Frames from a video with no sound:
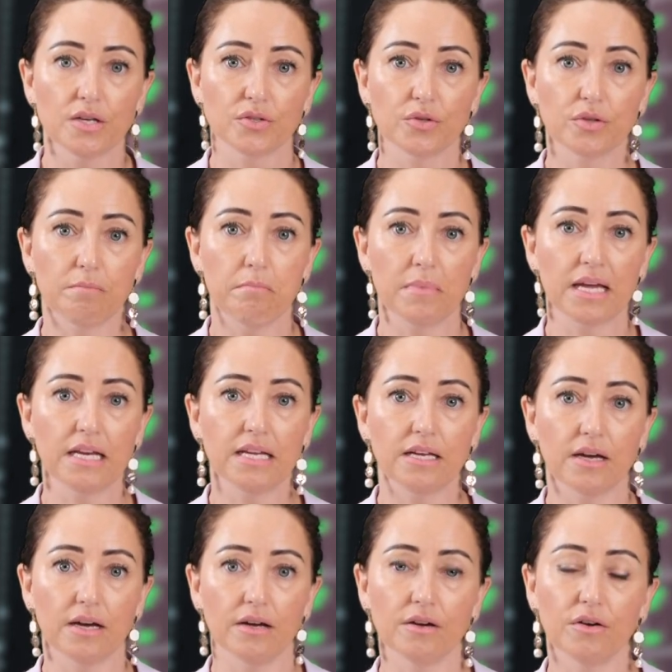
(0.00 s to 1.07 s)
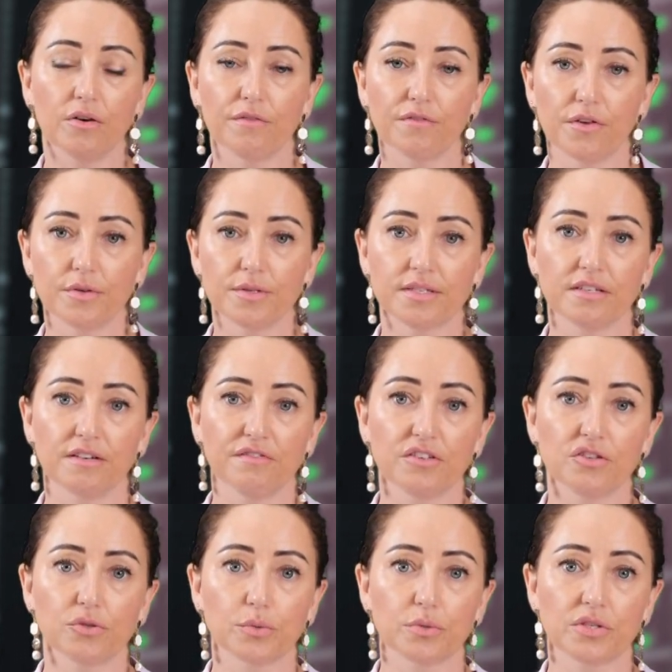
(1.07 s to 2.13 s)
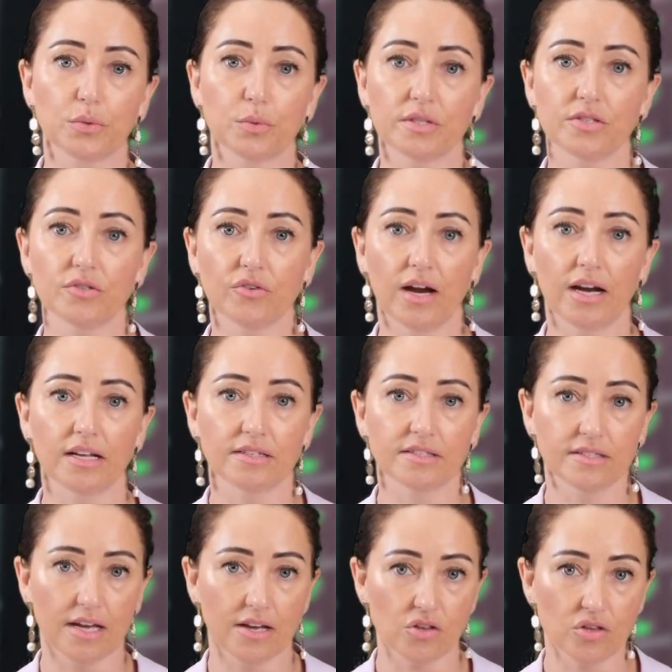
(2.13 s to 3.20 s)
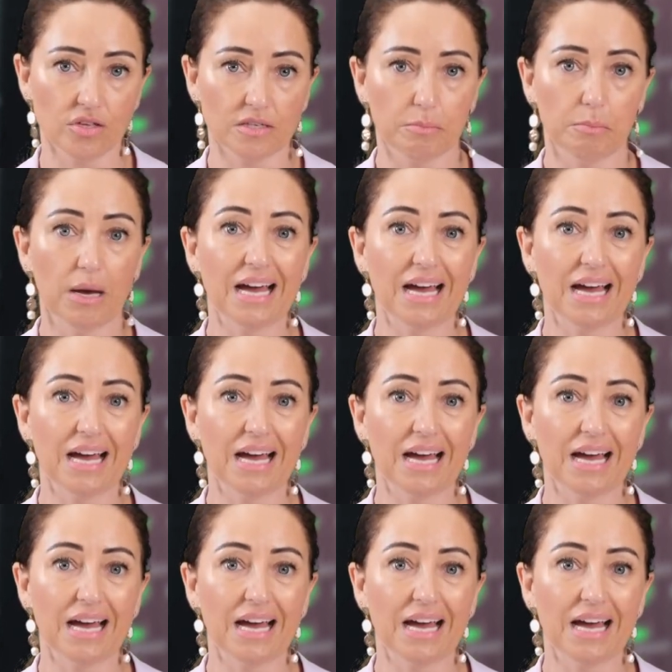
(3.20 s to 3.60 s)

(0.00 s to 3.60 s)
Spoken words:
to the media of those individuals who Australia sanctioned,